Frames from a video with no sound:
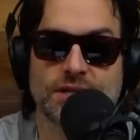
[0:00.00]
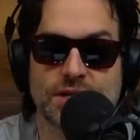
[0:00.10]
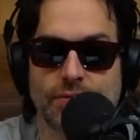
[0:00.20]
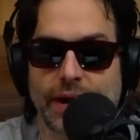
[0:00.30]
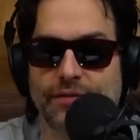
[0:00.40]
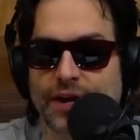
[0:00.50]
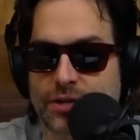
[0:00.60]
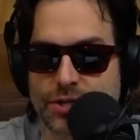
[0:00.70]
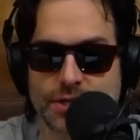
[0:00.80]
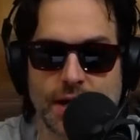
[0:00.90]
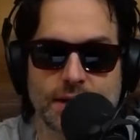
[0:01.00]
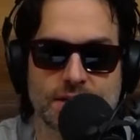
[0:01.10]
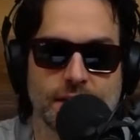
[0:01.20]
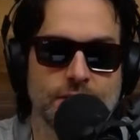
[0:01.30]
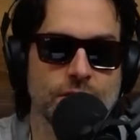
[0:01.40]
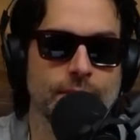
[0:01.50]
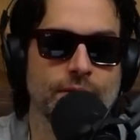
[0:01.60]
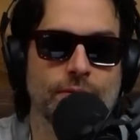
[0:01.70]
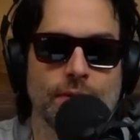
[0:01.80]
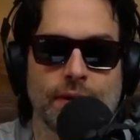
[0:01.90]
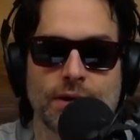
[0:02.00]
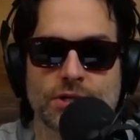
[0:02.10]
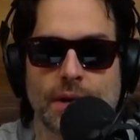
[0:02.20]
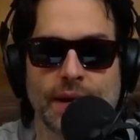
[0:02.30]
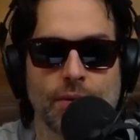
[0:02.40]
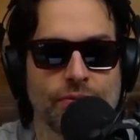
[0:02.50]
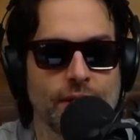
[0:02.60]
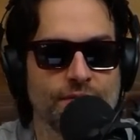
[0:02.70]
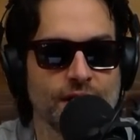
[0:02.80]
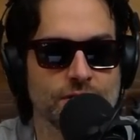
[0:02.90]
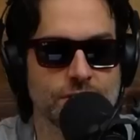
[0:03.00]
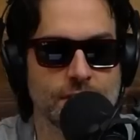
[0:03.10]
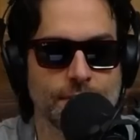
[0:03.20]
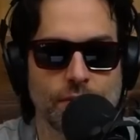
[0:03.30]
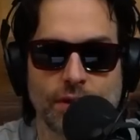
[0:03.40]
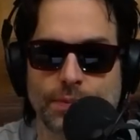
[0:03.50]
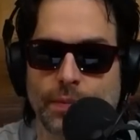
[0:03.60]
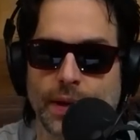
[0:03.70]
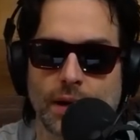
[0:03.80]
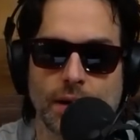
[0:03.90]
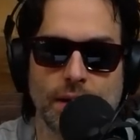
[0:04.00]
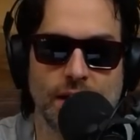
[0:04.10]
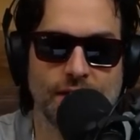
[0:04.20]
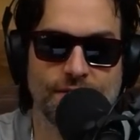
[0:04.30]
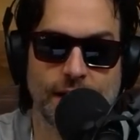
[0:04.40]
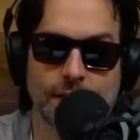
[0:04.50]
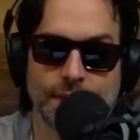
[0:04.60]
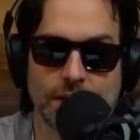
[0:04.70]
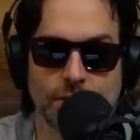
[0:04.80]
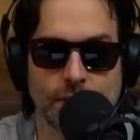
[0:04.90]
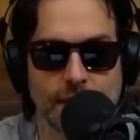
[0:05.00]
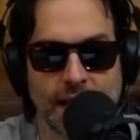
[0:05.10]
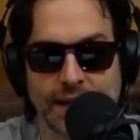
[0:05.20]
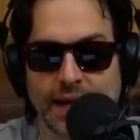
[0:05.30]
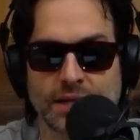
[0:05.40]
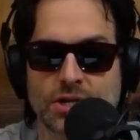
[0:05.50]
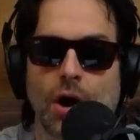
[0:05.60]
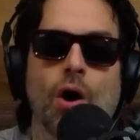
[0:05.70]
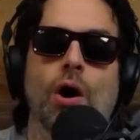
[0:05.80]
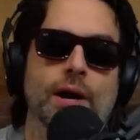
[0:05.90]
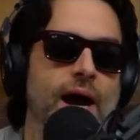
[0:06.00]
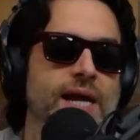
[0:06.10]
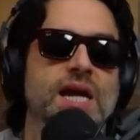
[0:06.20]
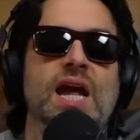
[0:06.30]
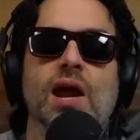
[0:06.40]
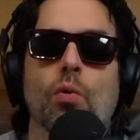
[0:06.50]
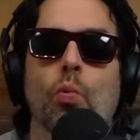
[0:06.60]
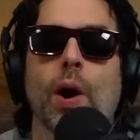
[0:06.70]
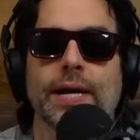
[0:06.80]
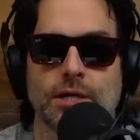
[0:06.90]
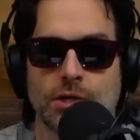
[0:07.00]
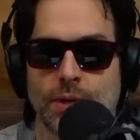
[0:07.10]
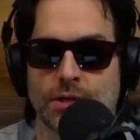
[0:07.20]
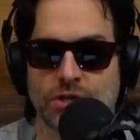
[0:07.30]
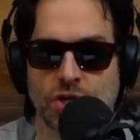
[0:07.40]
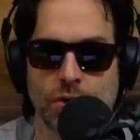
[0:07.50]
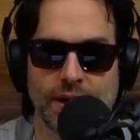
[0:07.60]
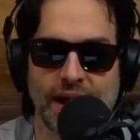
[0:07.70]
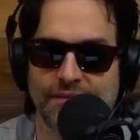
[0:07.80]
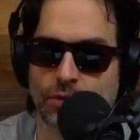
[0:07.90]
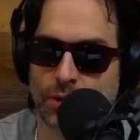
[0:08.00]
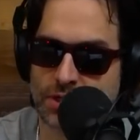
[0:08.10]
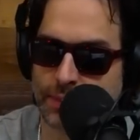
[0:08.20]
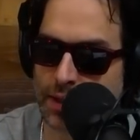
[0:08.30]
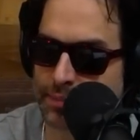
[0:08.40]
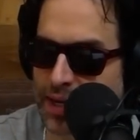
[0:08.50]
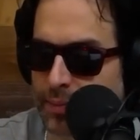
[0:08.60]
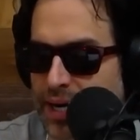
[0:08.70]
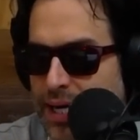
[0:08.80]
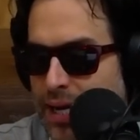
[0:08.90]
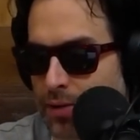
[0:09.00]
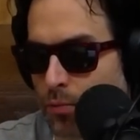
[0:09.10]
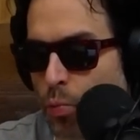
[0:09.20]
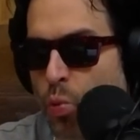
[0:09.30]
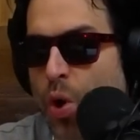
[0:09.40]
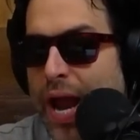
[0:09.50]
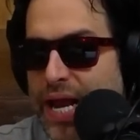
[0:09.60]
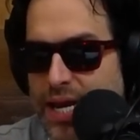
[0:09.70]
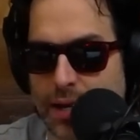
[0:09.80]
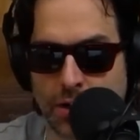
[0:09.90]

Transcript: to see Rennervations, honestly. Jeremy Renner's coming out with Rennervations. I'm going to the premiere. He invited me, dude, and it's on. I can't wait to do it. There's a Q&A afterwards. I'm going to meet him, and I can't wait,